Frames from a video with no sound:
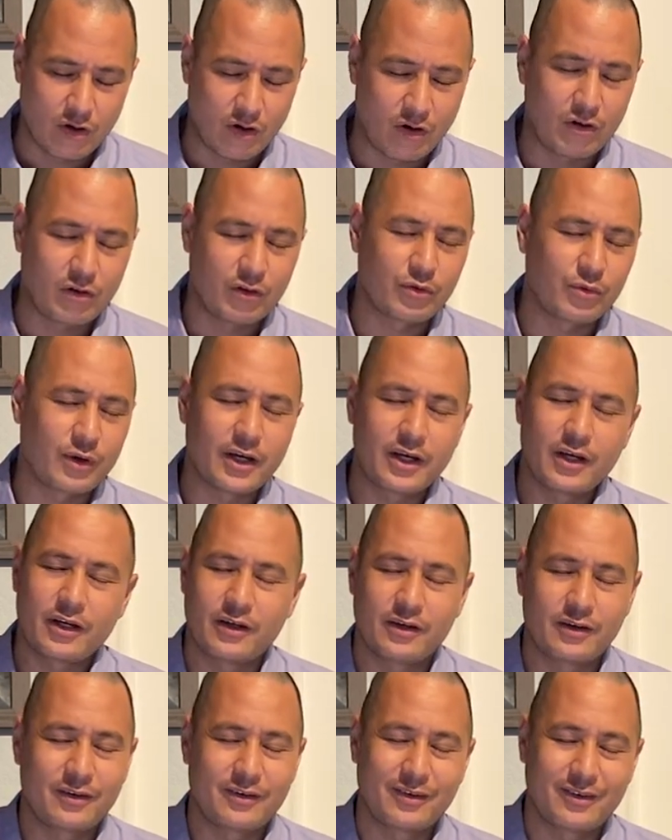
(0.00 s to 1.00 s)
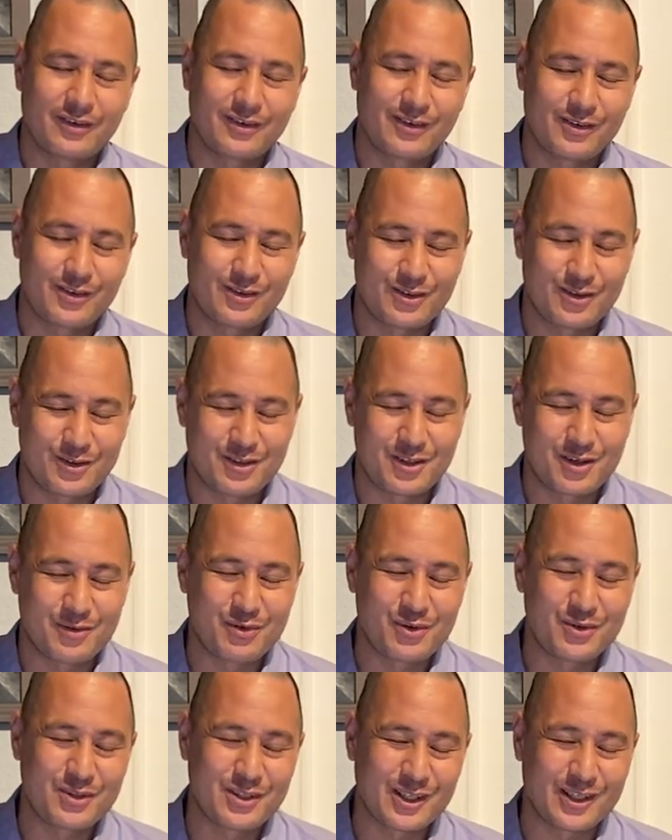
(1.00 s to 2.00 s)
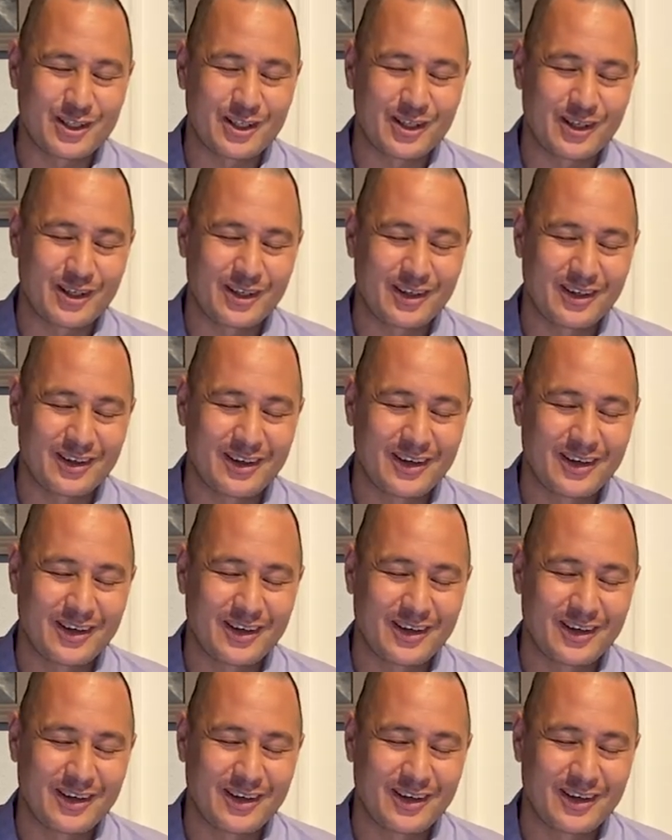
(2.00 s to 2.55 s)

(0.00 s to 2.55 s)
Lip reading: all the way to Cebu City.